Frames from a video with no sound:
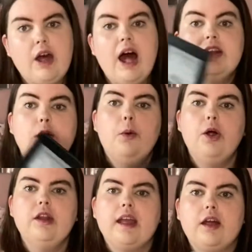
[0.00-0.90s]
I know on
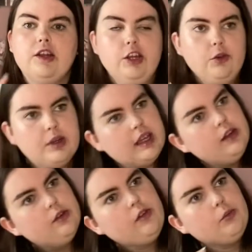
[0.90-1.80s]
like newer
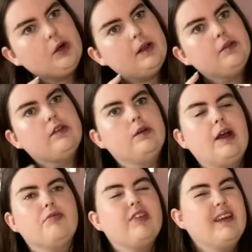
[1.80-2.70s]
Kindles as well, so I
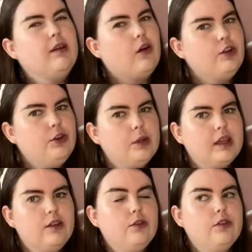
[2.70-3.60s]
think on newer
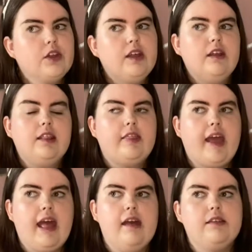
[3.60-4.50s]
Kindles
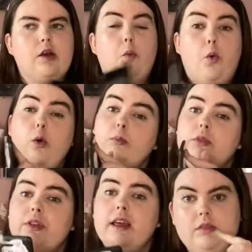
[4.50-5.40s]
there's a warmth
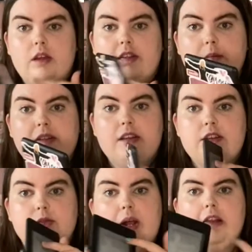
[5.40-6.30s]
like customization
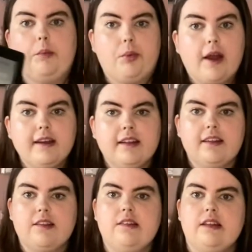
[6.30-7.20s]
as well as a
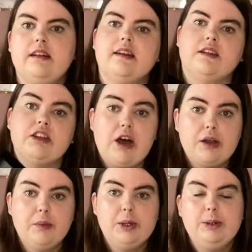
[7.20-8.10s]
brightness and like a dark
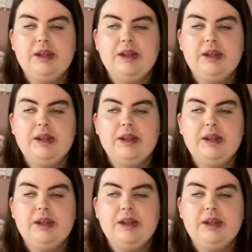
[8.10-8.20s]
mode.